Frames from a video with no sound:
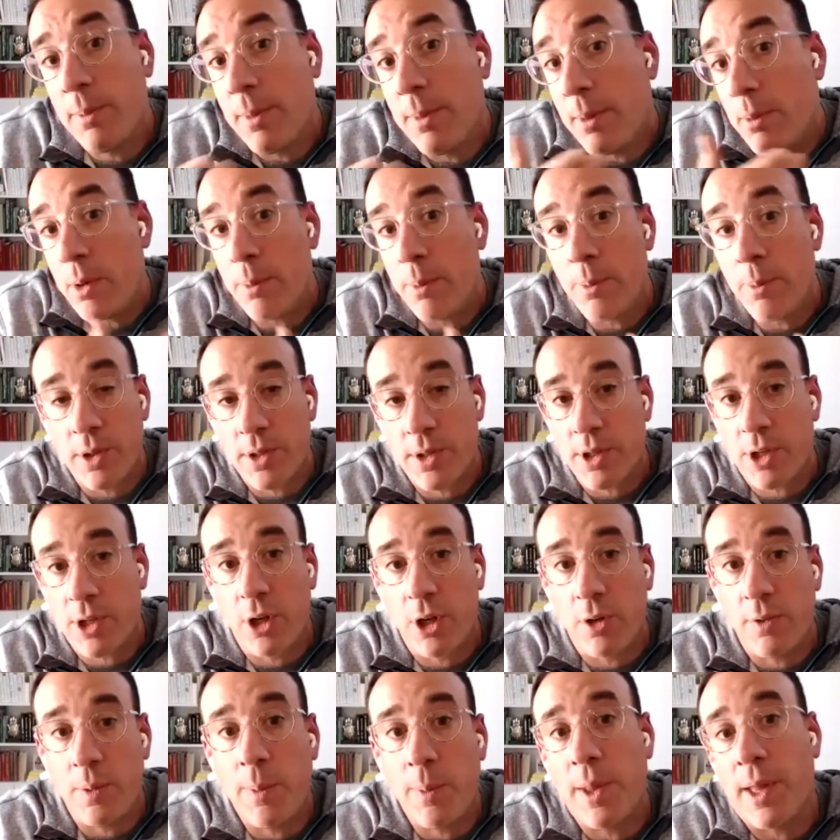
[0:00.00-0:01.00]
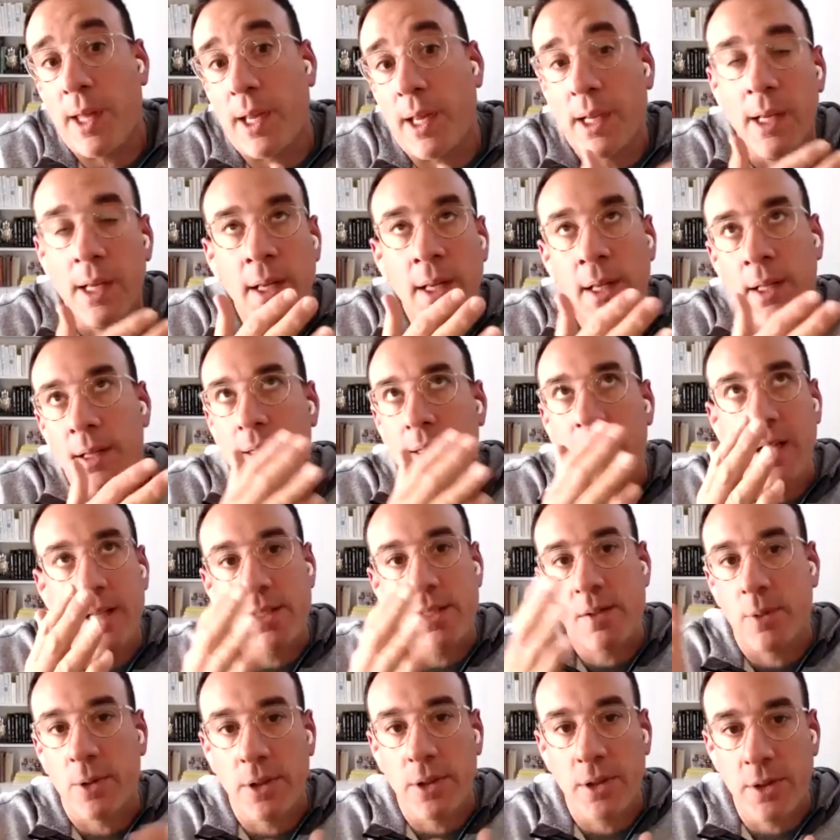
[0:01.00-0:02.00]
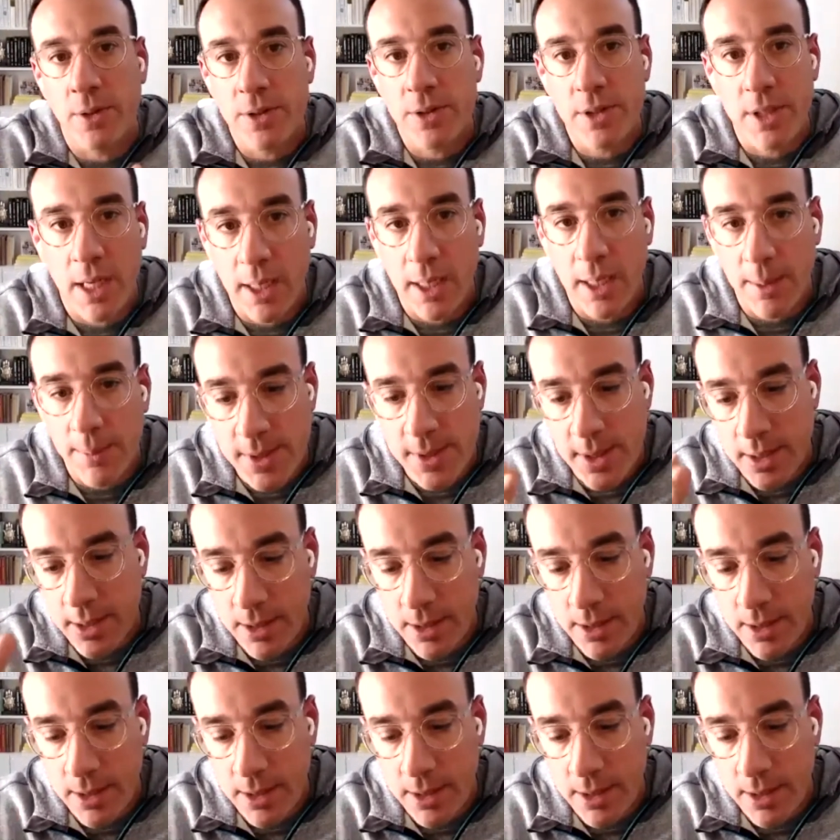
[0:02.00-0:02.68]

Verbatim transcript: maybe we point to COVID and be like that's one of those times that it